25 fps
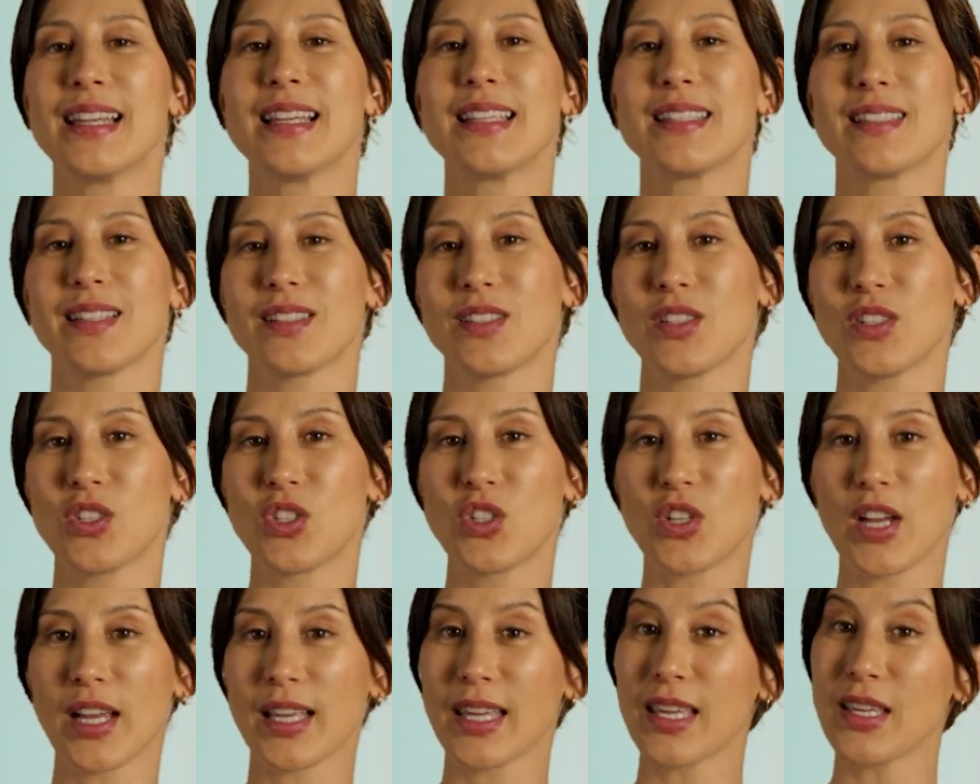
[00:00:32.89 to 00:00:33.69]
such as
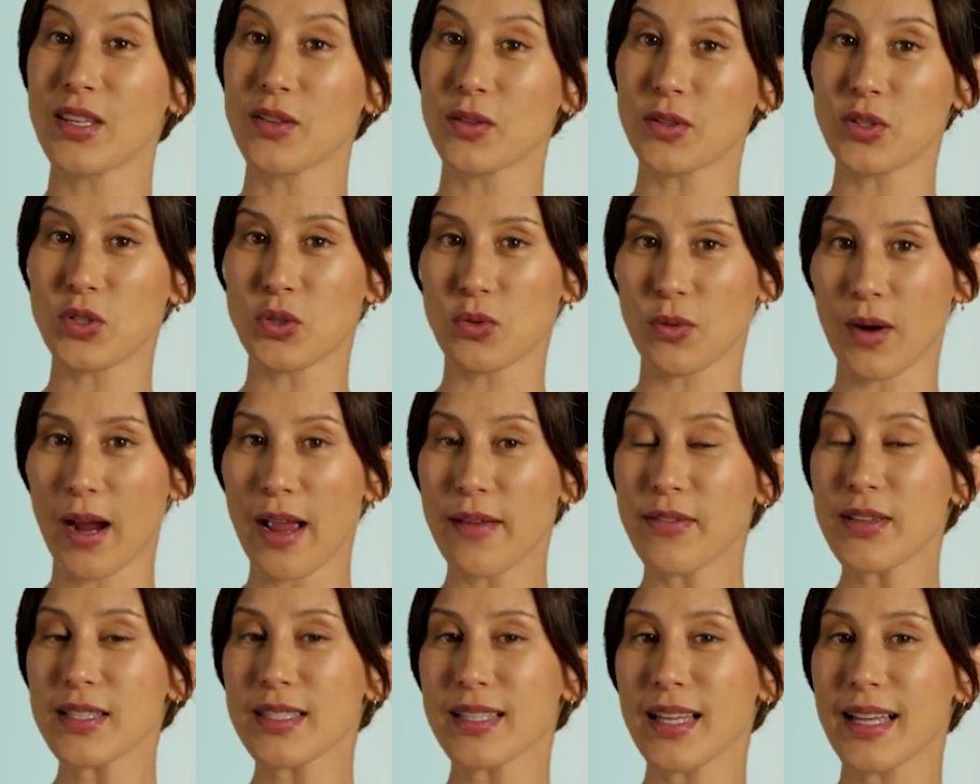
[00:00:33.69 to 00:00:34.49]
checking your
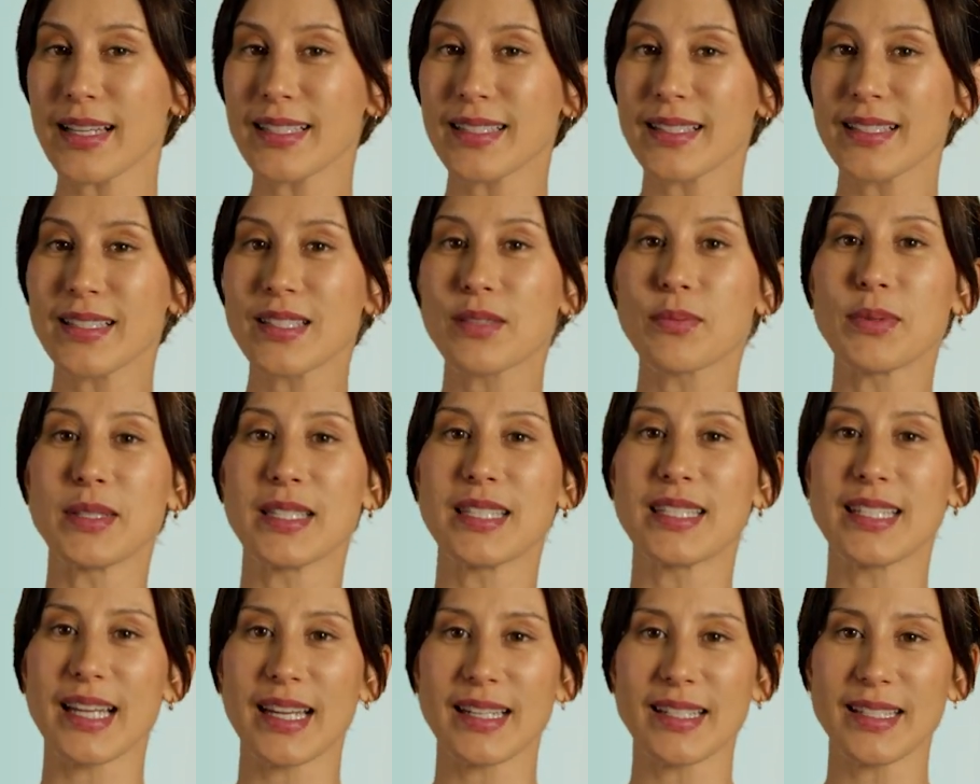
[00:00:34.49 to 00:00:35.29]
driver's license with
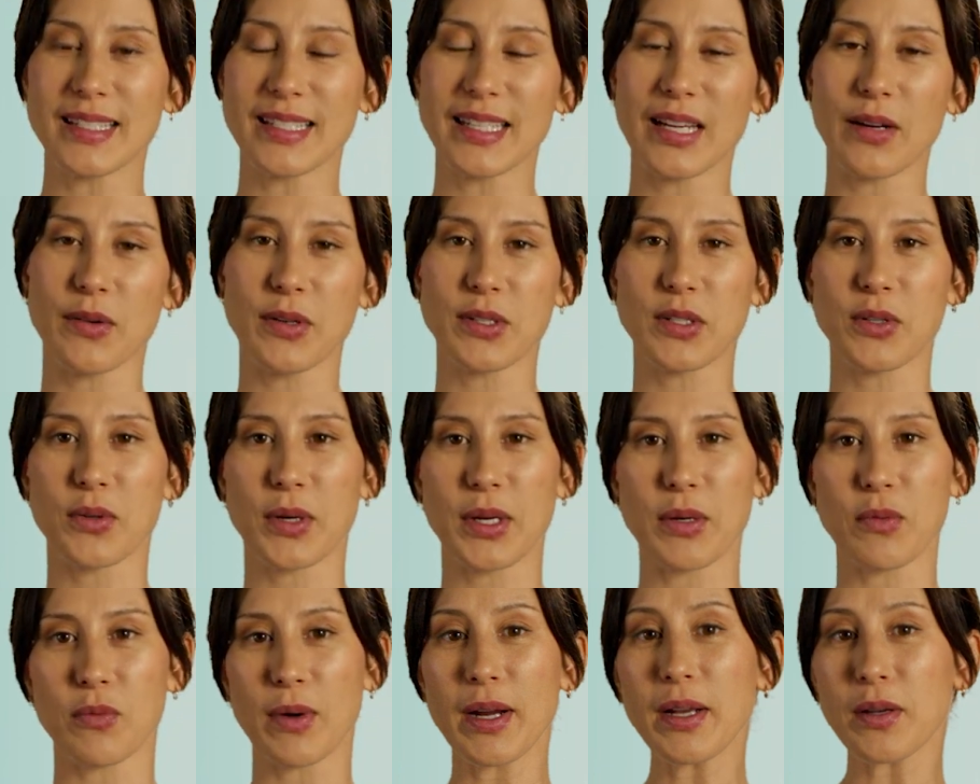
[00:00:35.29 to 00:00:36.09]
state and
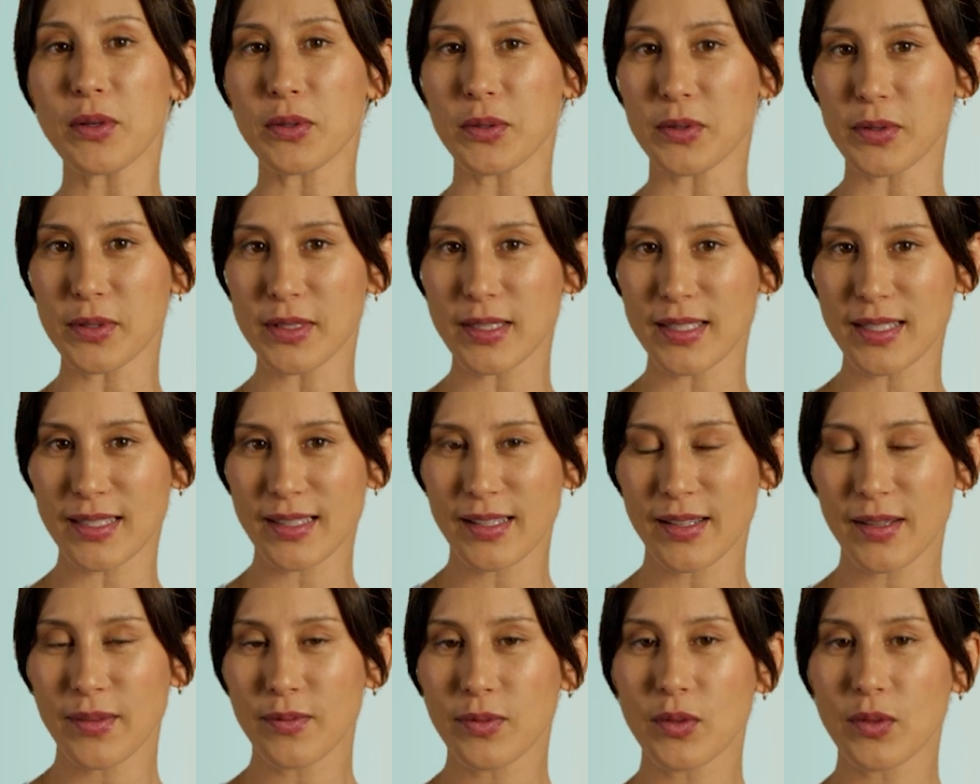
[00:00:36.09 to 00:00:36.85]
territory records,